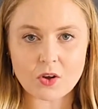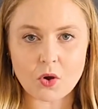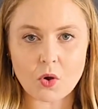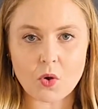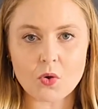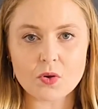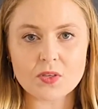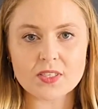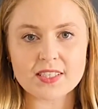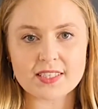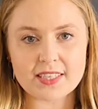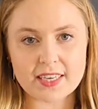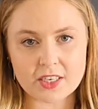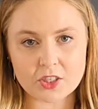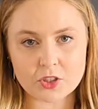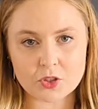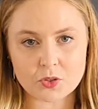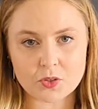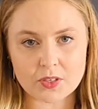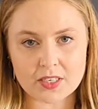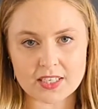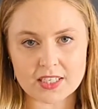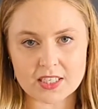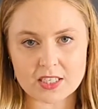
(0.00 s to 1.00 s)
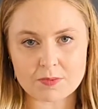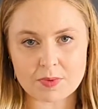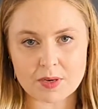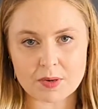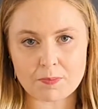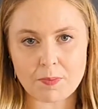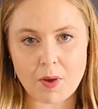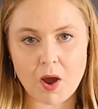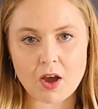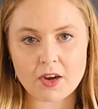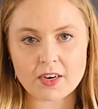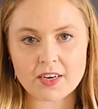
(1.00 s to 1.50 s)
or sexual intimate
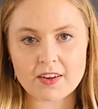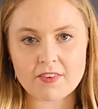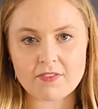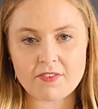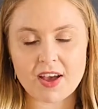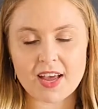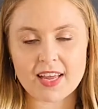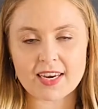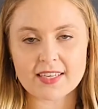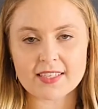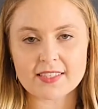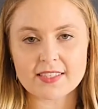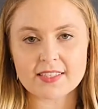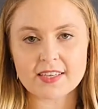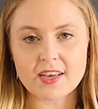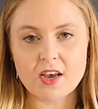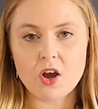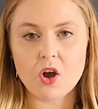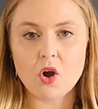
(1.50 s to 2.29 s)
partner violence